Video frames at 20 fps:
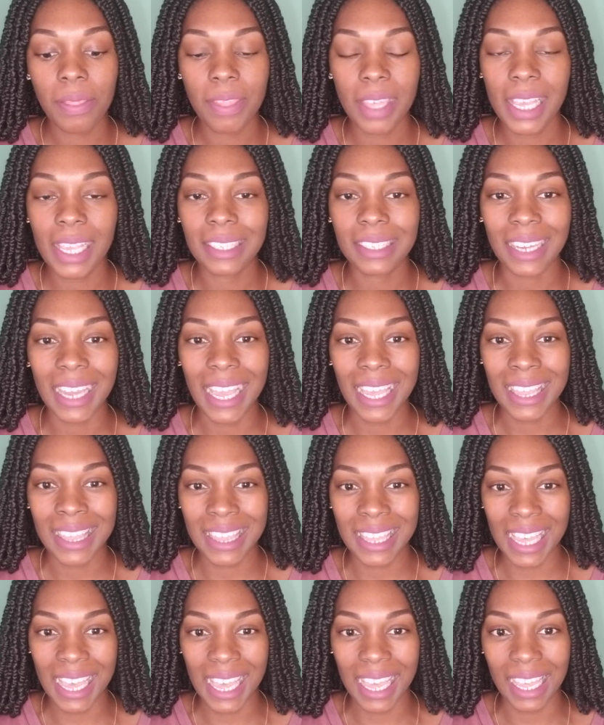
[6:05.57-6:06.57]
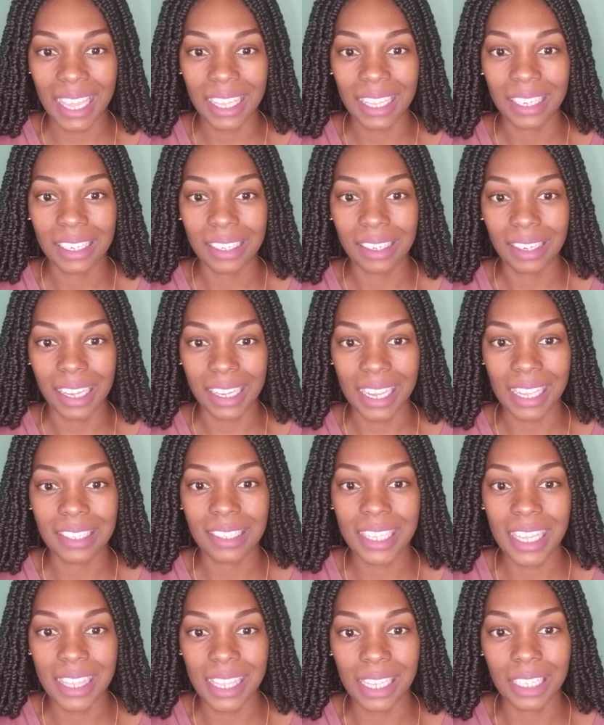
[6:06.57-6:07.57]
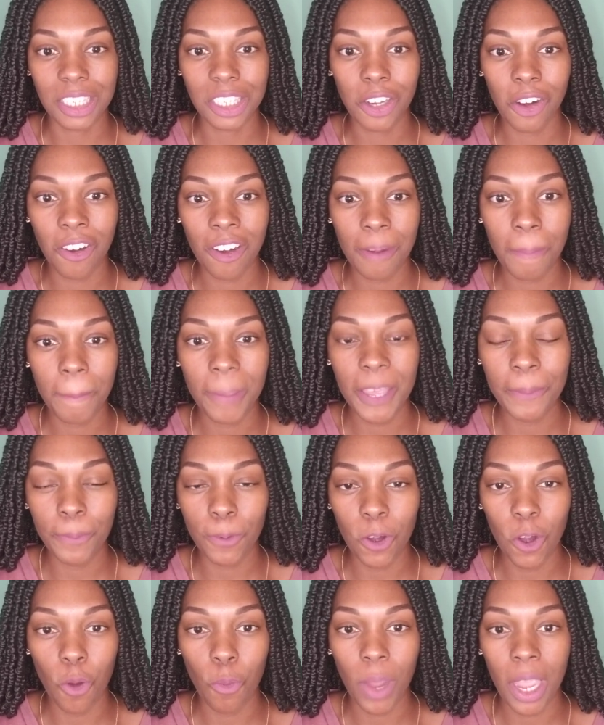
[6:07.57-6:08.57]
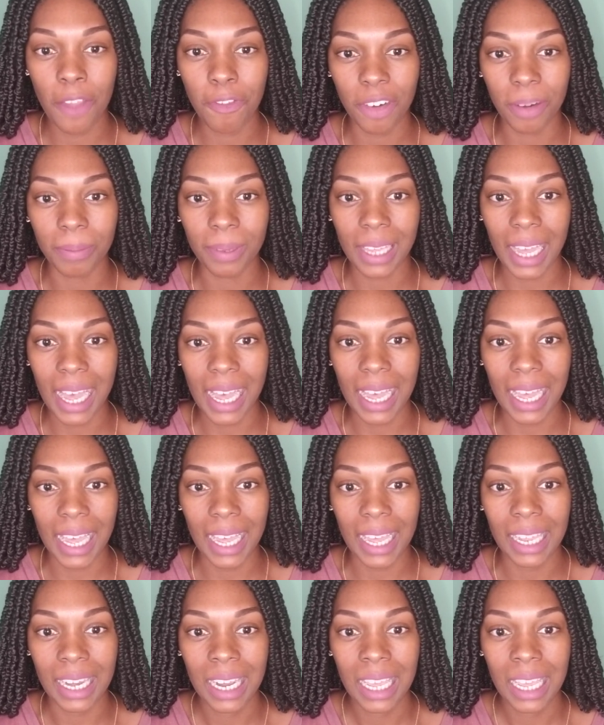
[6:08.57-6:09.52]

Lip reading: things like that, like I said, that turn people away from God,